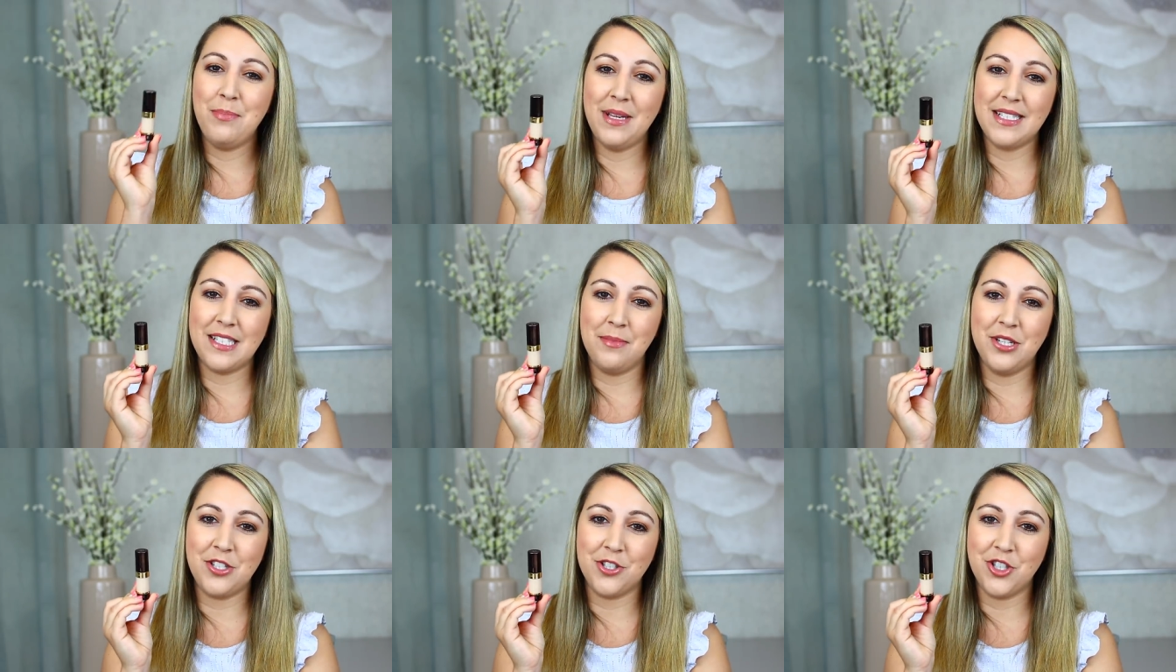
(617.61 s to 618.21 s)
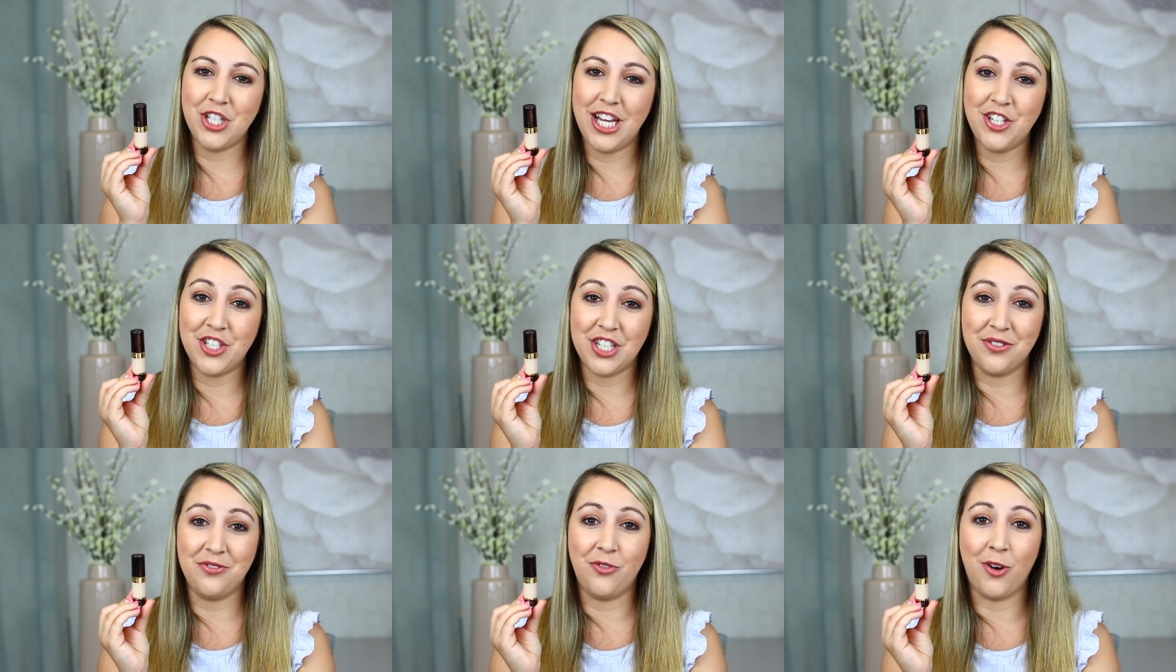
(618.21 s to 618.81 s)
be some
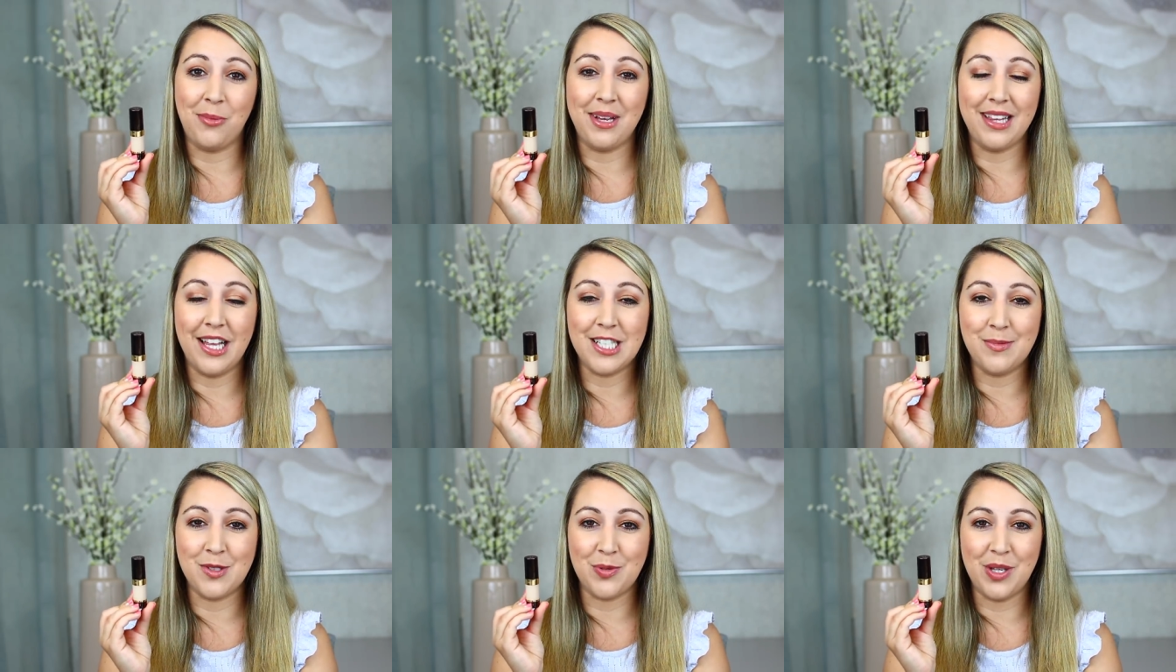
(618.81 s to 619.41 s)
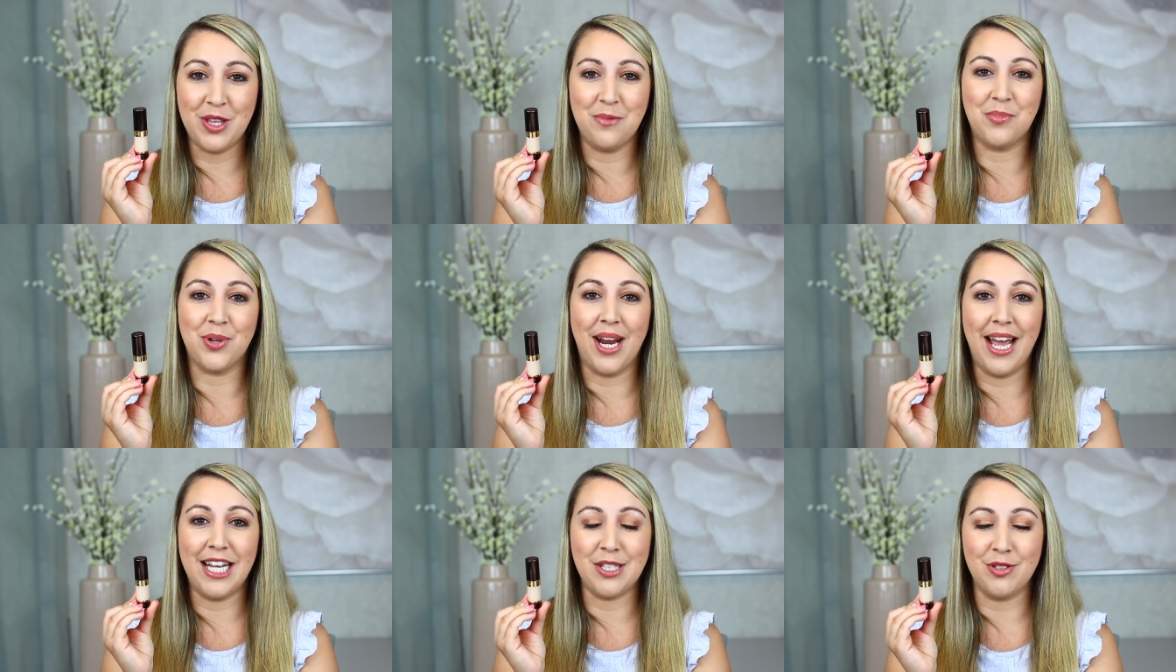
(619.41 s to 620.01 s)
interchanging of formulas between the
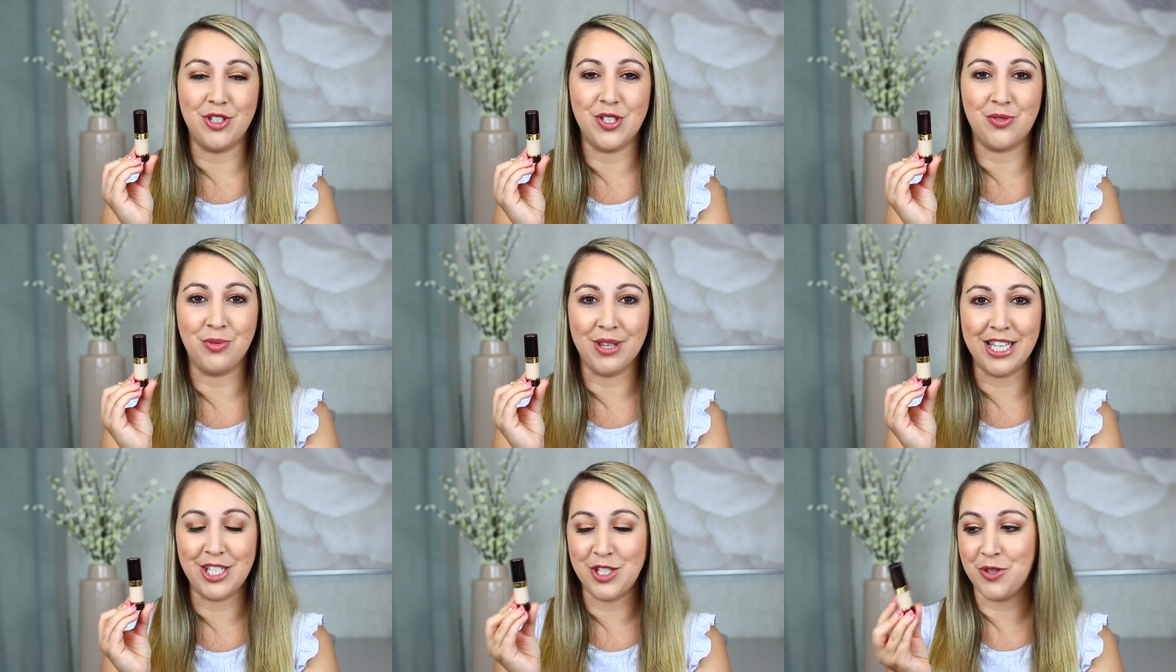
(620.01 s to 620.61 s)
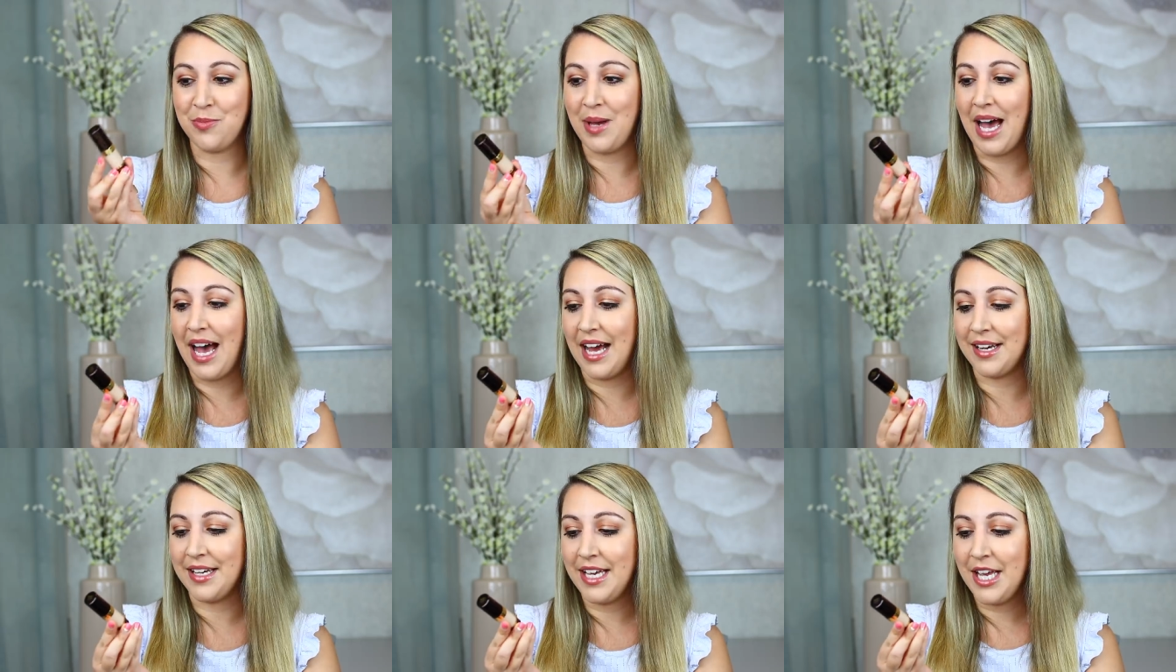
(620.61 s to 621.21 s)
brands, which is really too
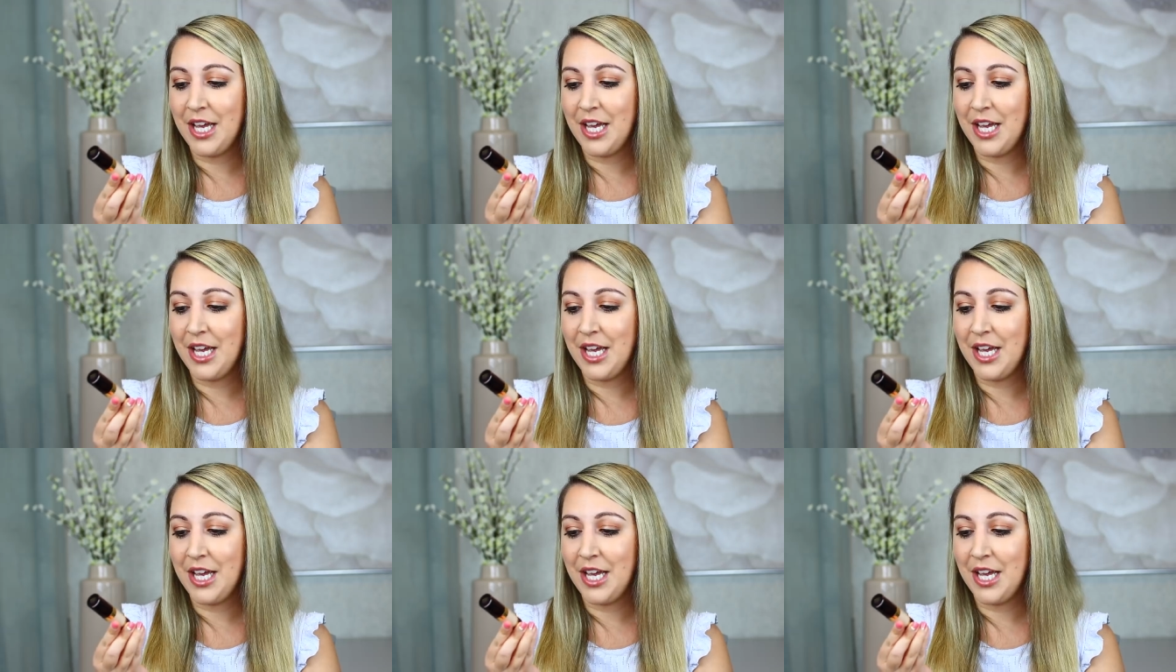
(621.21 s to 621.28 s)
bad.